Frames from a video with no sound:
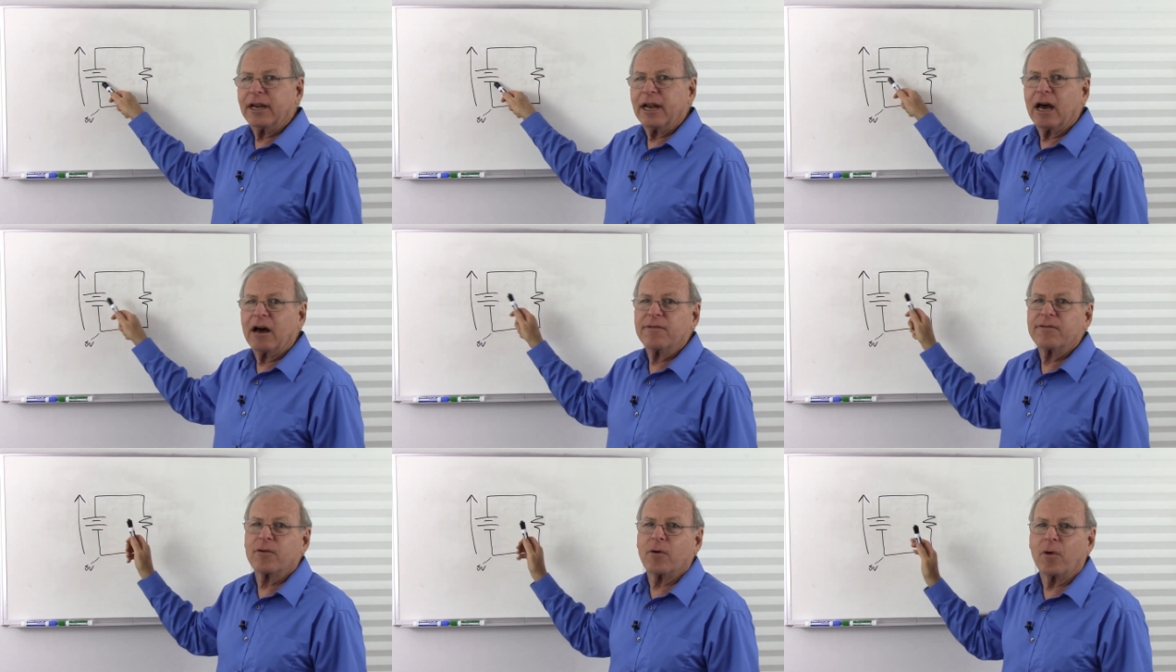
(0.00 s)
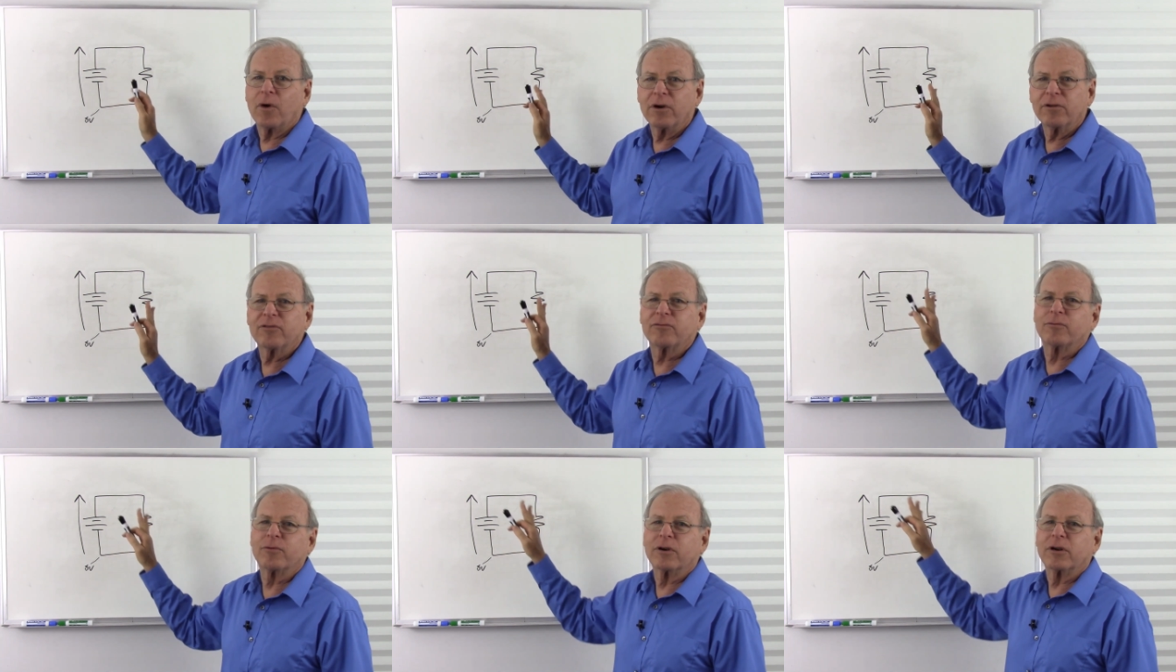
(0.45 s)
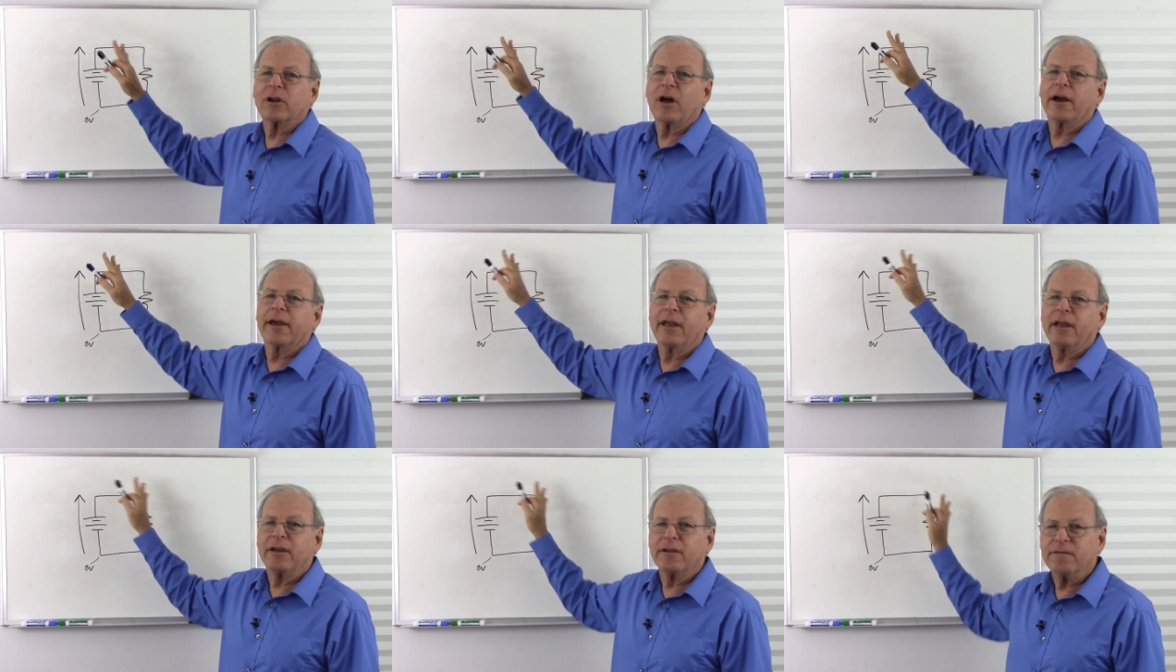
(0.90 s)
And now, of course, we're
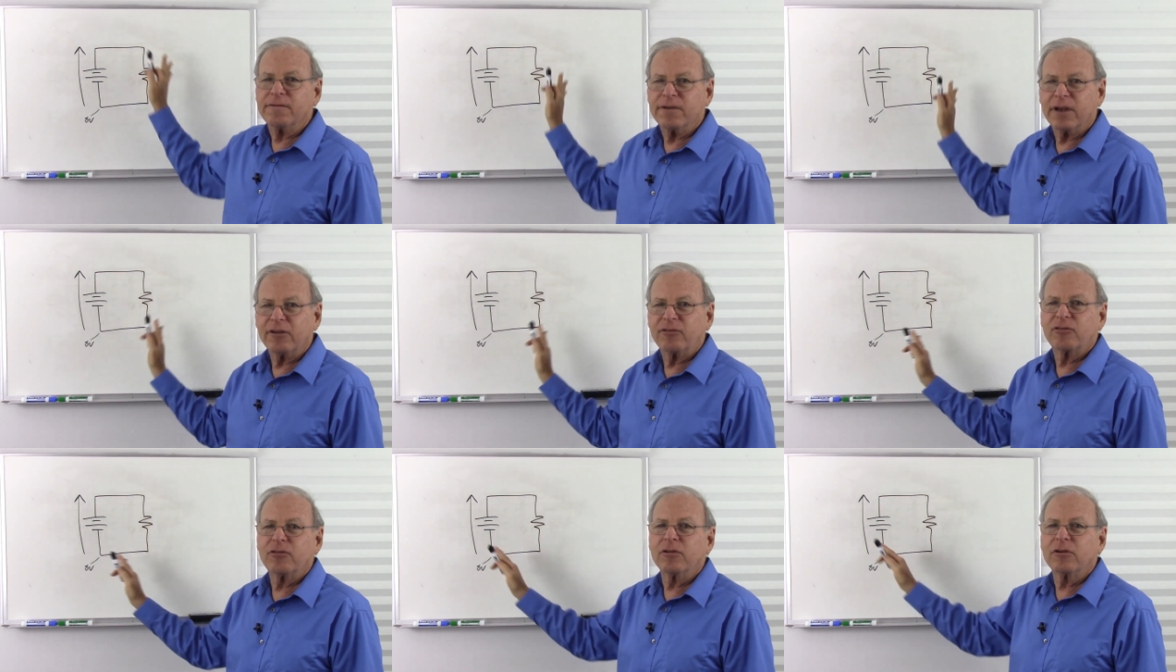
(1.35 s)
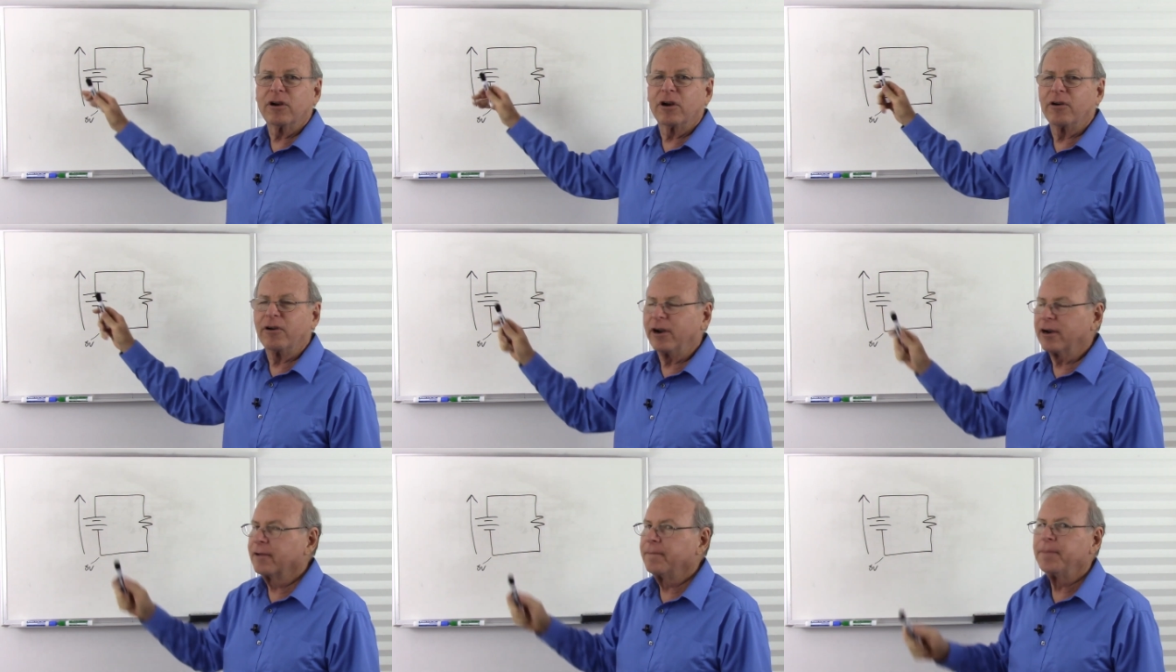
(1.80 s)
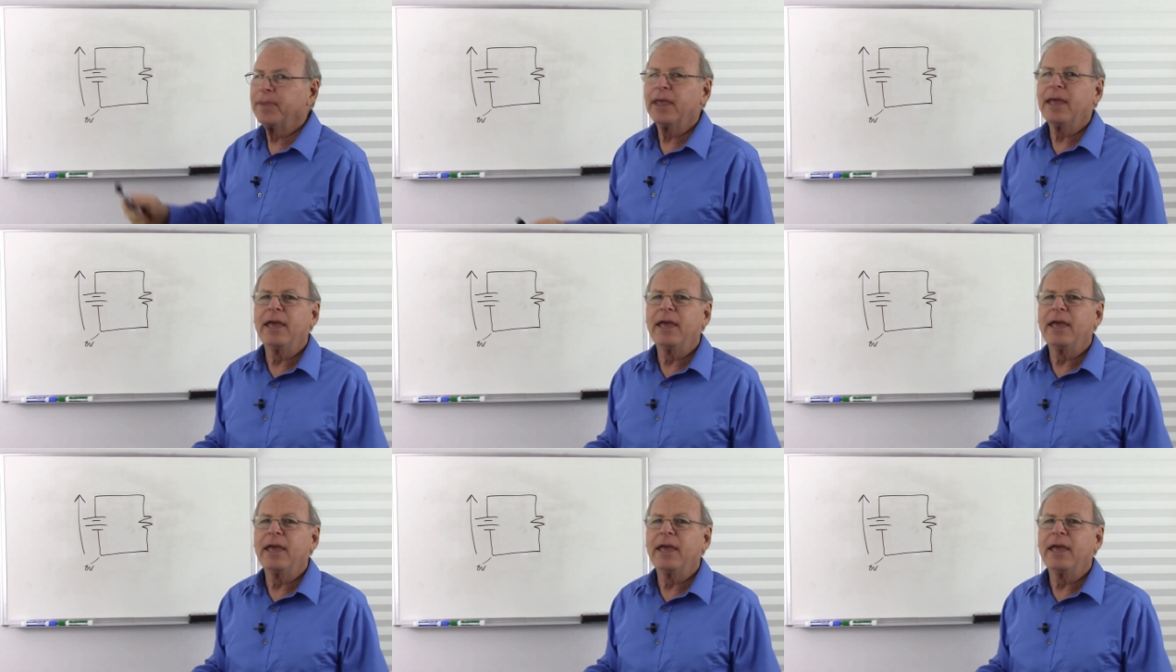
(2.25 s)
talking conventional current.